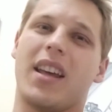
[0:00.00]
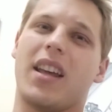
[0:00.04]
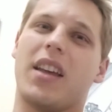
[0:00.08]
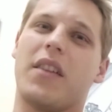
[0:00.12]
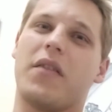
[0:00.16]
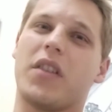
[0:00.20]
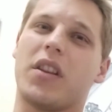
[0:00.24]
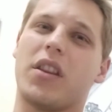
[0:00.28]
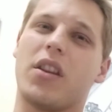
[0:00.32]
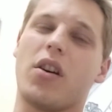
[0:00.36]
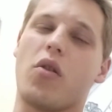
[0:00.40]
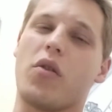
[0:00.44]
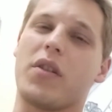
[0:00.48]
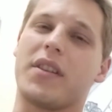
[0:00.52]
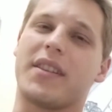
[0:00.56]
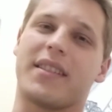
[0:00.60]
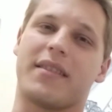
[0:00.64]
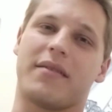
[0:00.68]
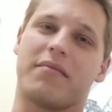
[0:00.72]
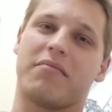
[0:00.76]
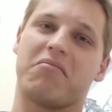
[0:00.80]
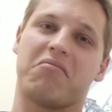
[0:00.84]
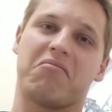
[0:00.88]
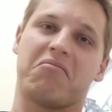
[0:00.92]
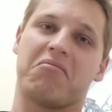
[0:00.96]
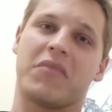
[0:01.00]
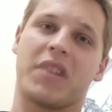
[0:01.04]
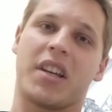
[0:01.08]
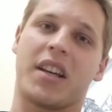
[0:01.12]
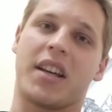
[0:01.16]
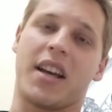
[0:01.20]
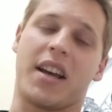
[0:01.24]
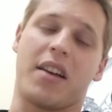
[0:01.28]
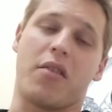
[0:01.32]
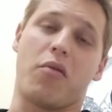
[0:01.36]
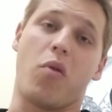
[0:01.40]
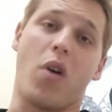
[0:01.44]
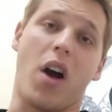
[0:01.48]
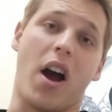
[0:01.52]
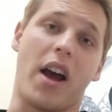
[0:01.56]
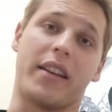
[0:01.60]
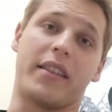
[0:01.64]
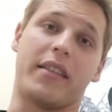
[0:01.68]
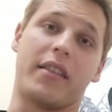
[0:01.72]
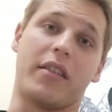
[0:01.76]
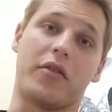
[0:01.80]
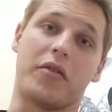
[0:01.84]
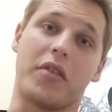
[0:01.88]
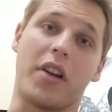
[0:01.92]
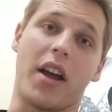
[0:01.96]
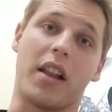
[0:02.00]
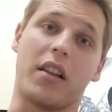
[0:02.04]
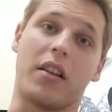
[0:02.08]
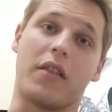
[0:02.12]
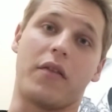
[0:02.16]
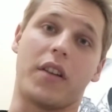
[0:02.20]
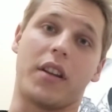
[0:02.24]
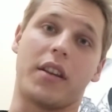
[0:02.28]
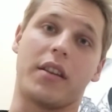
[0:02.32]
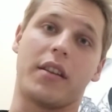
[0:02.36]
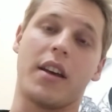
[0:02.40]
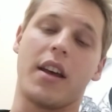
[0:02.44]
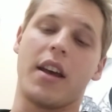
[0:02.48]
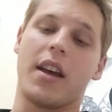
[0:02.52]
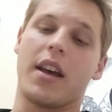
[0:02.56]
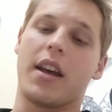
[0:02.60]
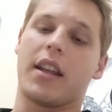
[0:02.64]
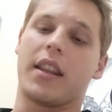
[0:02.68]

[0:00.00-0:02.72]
even though it's quite irrelevant.